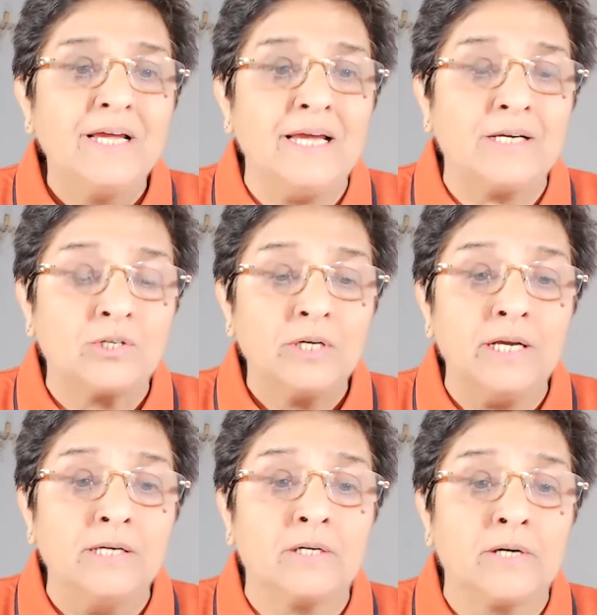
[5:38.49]
It
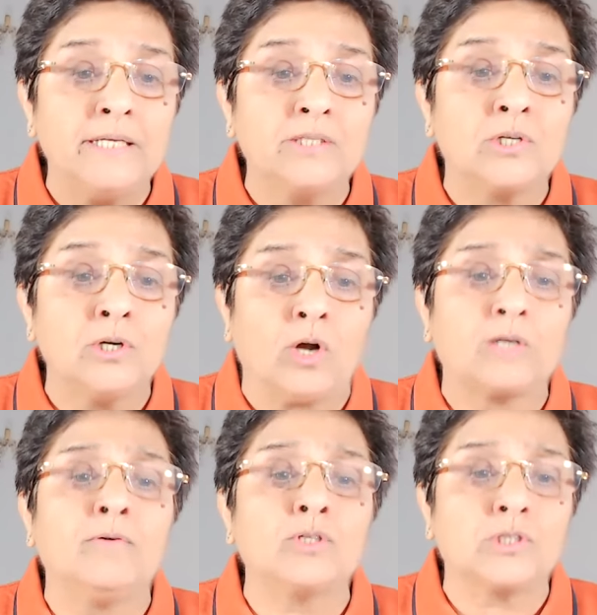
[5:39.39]
increased a lot
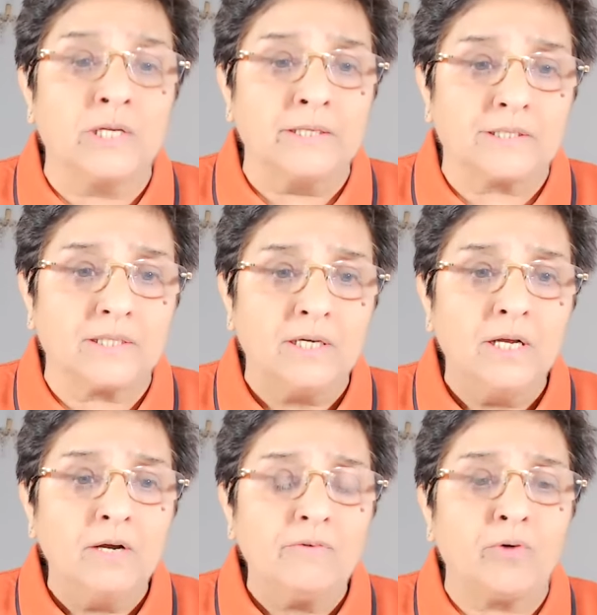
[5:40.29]
of hostility
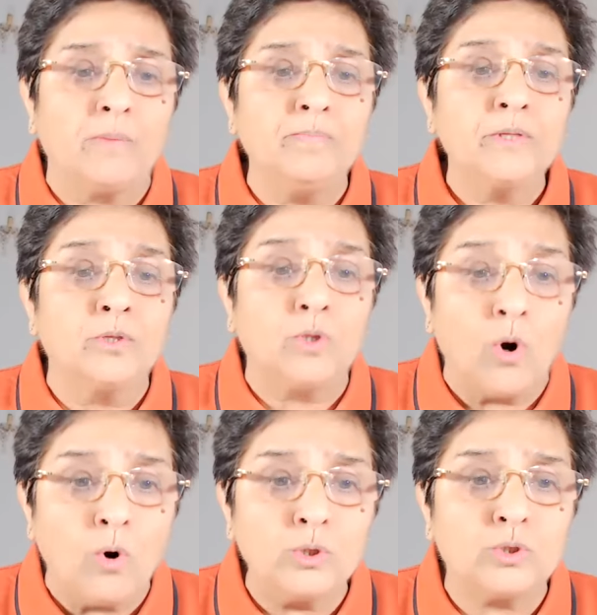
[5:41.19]
from
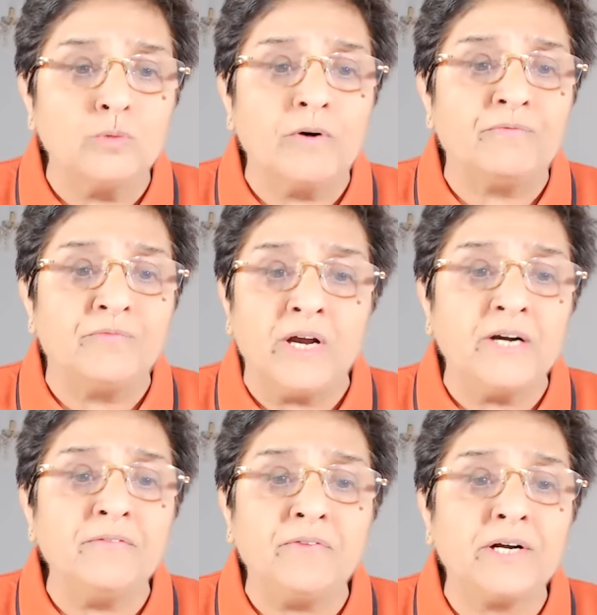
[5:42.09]
those who were
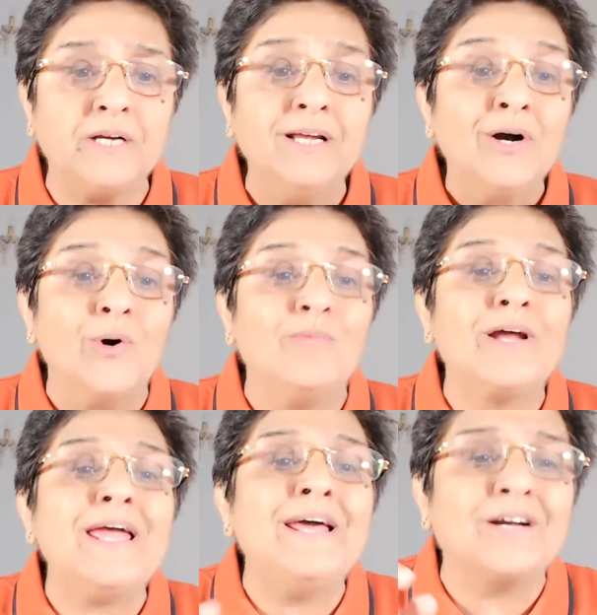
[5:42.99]
very
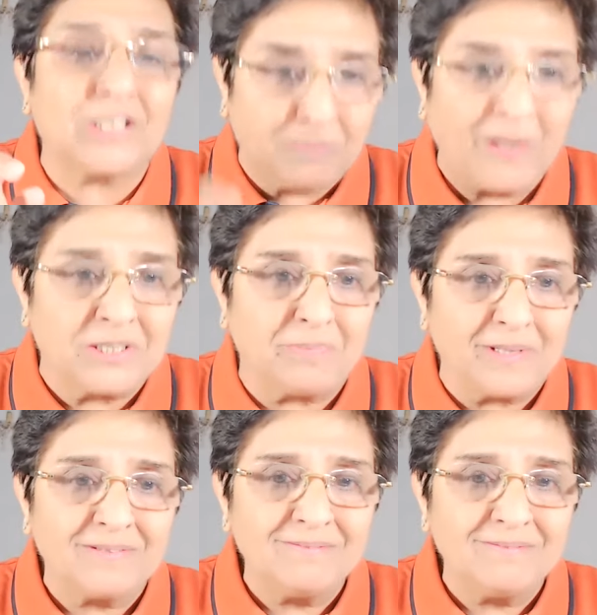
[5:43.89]
irresponsible.